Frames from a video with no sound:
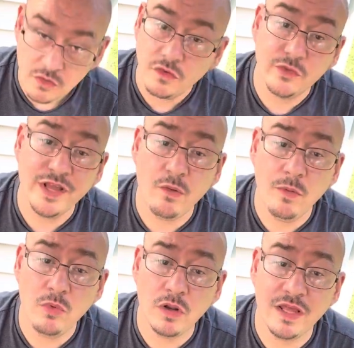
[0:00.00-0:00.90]
So I've only got
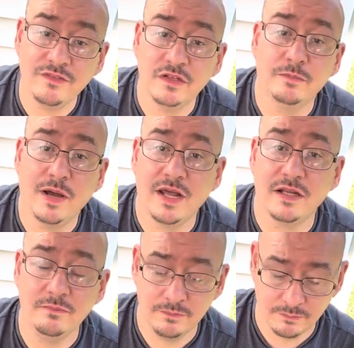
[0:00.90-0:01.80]
one more left to pot
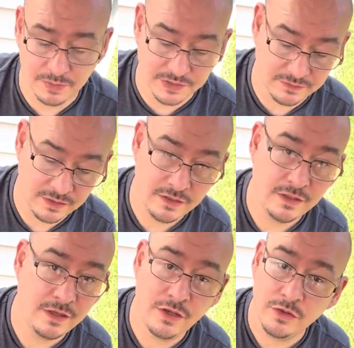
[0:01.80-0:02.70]
up, but
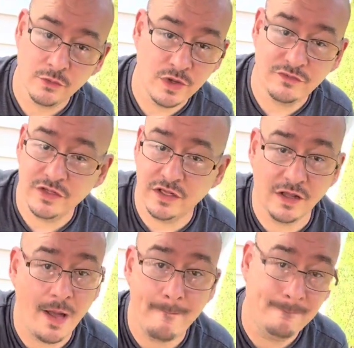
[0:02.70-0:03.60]
we've done
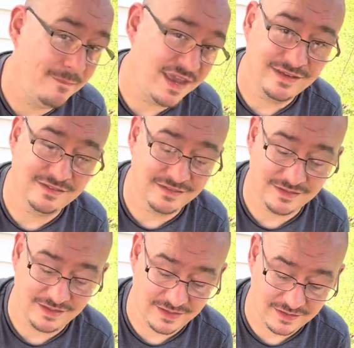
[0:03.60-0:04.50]
amazing
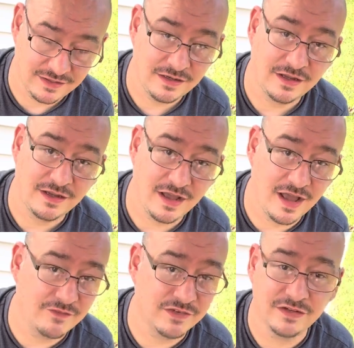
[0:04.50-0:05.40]
today.
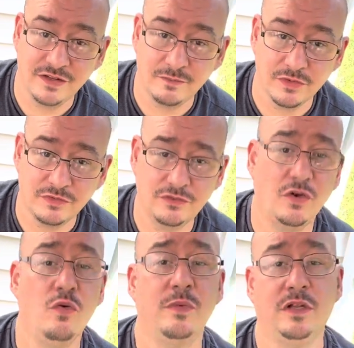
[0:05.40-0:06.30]
I've ended up with
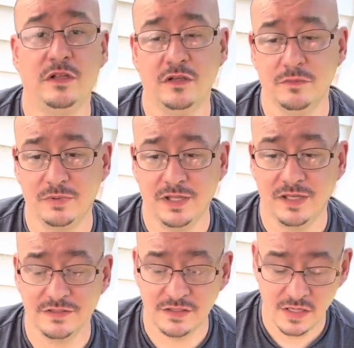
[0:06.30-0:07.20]
so many good
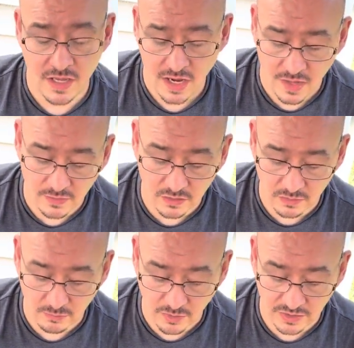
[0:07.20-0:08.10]
plants. and they're gonna
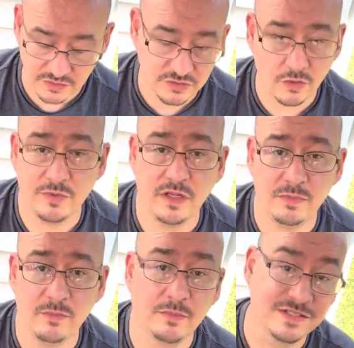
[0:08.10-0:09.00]
bring so many
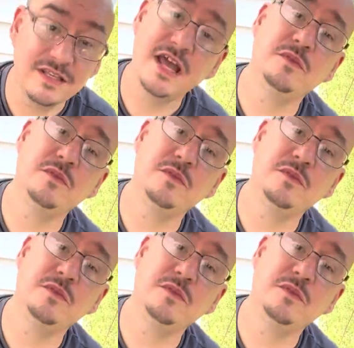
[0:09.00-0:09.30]
people besides